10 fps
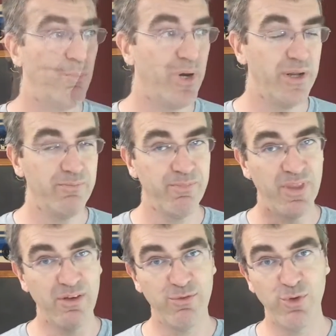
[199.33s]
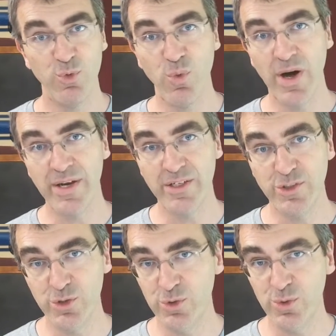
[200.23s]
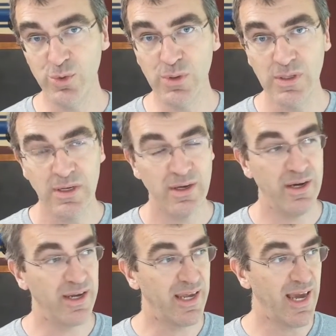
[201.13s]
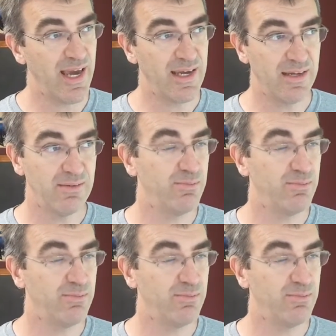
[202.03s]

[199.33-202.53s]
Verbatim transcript: but if you want to do a keg,